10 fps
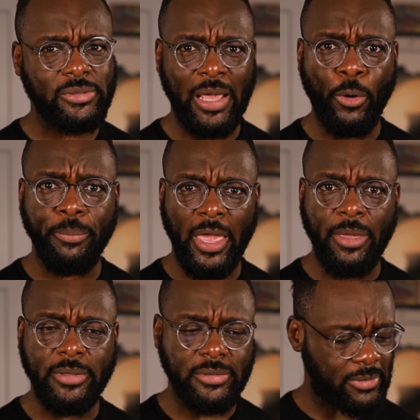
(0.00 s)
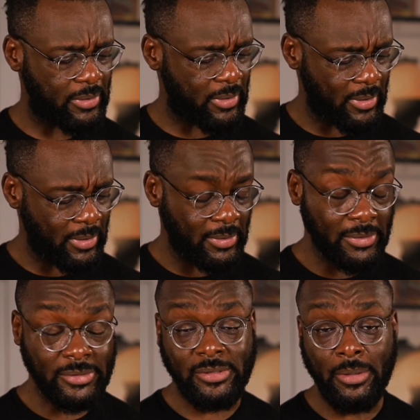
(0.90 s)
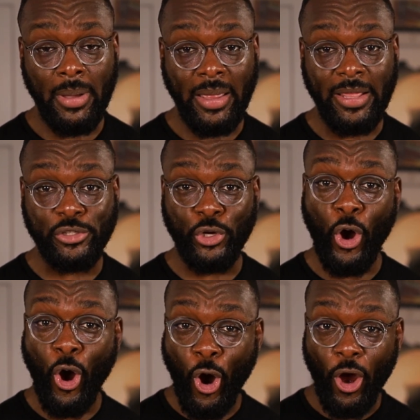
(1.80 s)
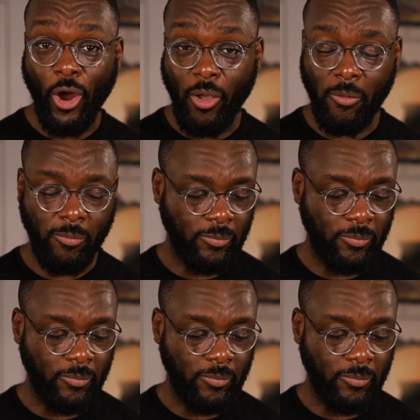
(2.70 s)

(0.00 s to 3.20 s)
down payment, somebody's car,